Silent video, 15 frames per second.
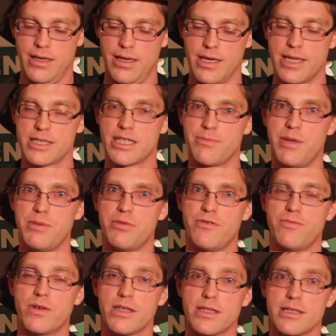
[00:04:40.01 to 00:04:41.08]
against the people
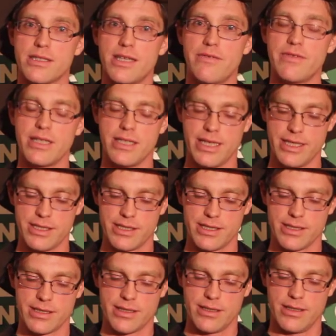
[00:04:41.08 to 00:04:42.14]
of more than 70
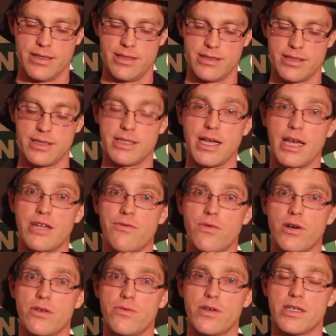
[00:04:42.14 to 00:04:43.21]
nations since the end of
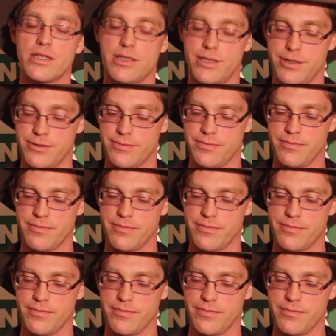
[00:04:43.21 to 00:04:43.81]
World War II,